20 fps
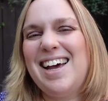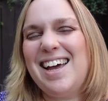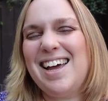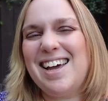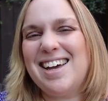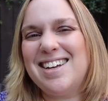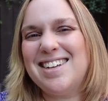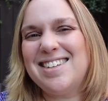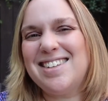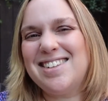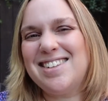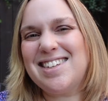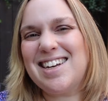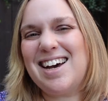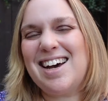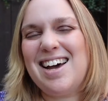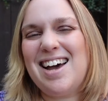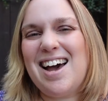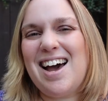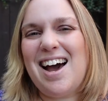is
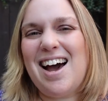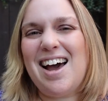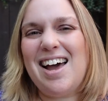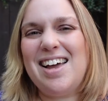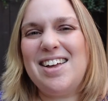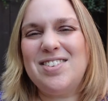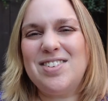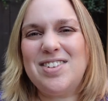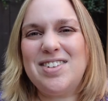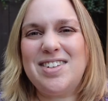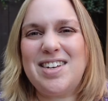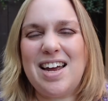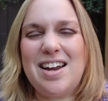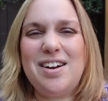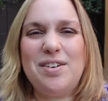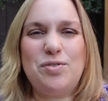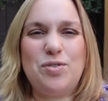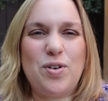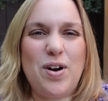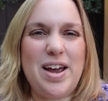instead
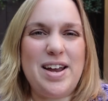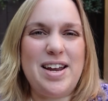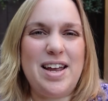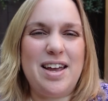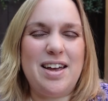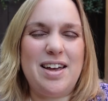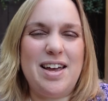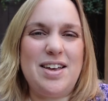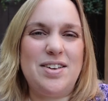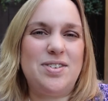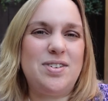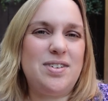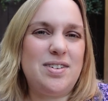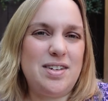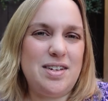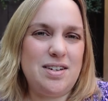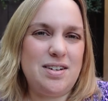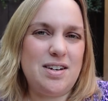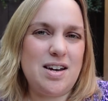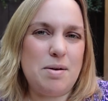of writing a
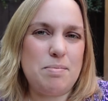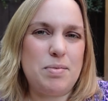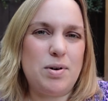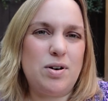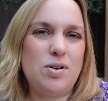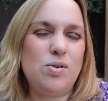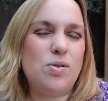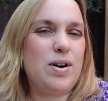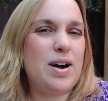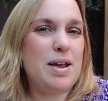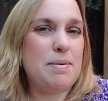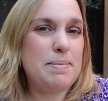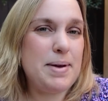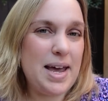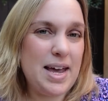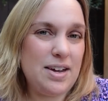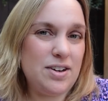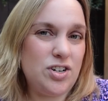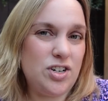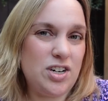scene number or a
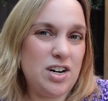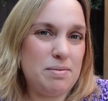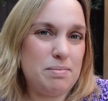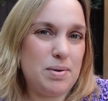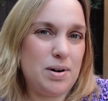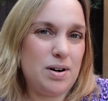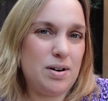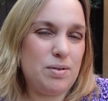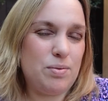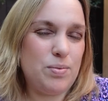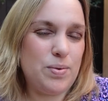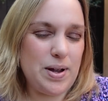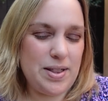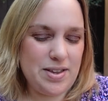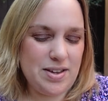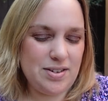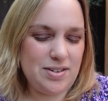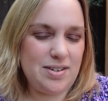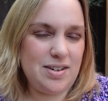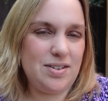page number when
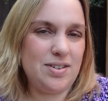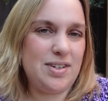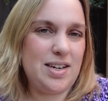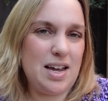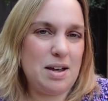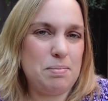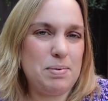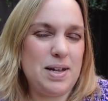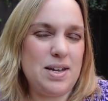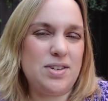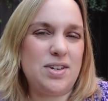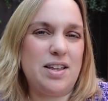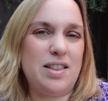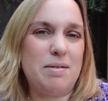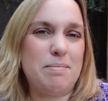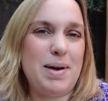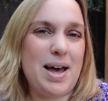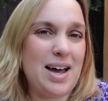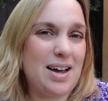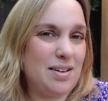these scenes take place on
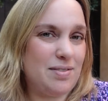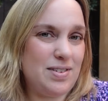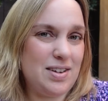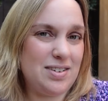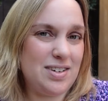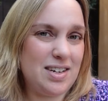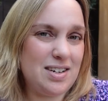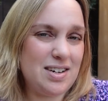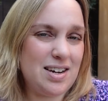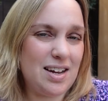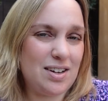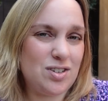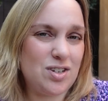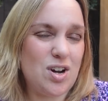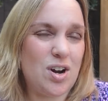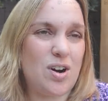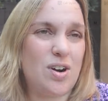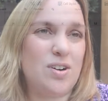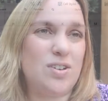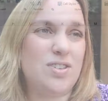the back of these index
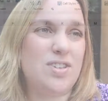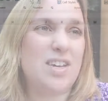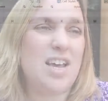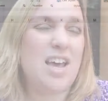cards,